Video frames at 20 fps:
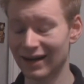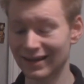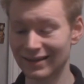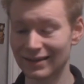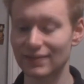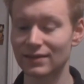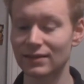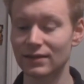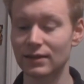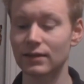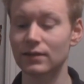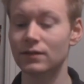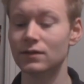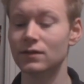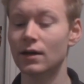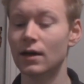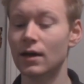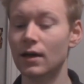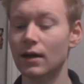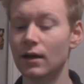the
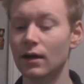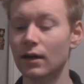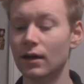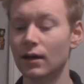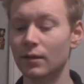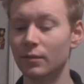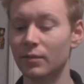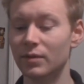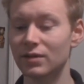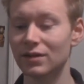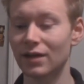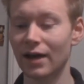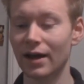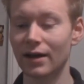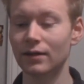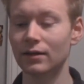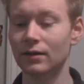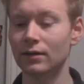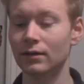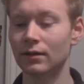scenes.
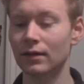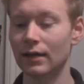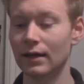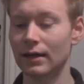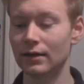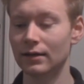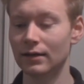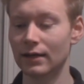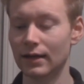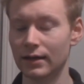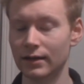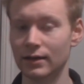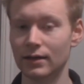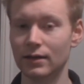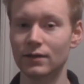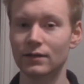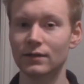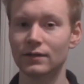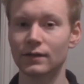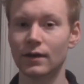Poseidon and
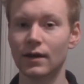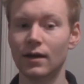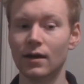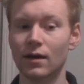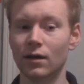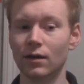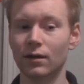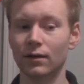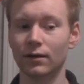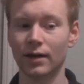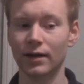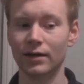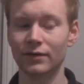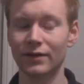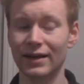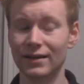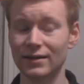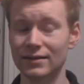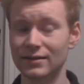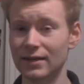Hades are kind of
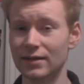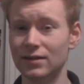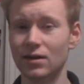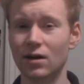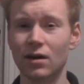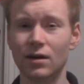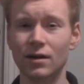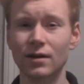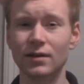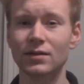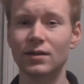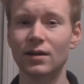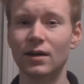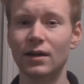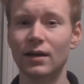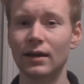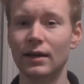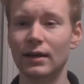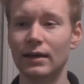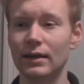at a détente,
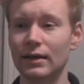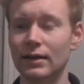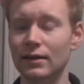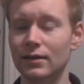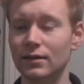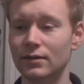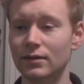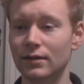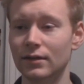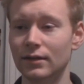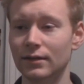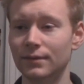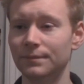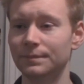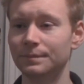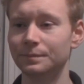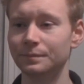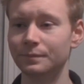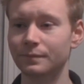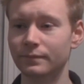and
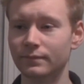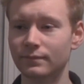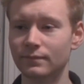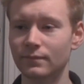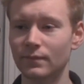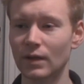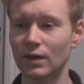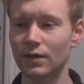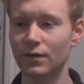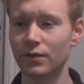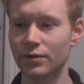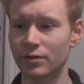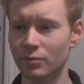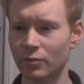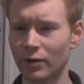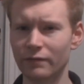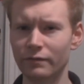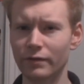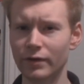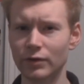there's some
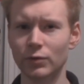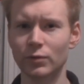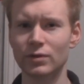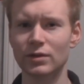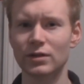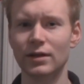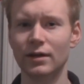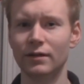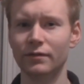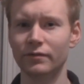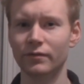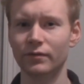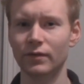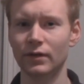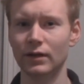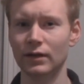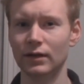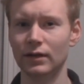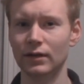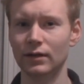great visual stuff
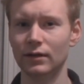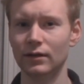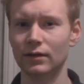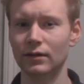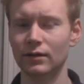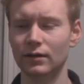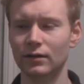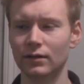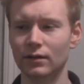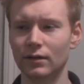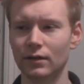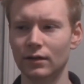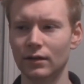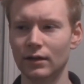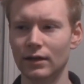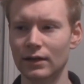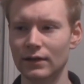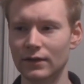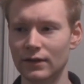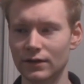
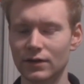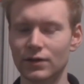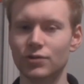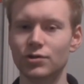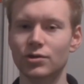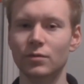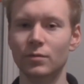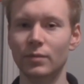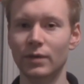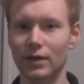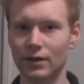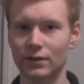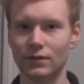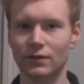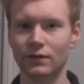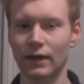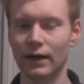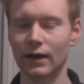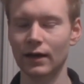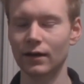in this issue because
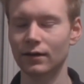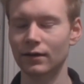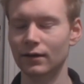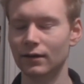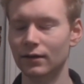of that.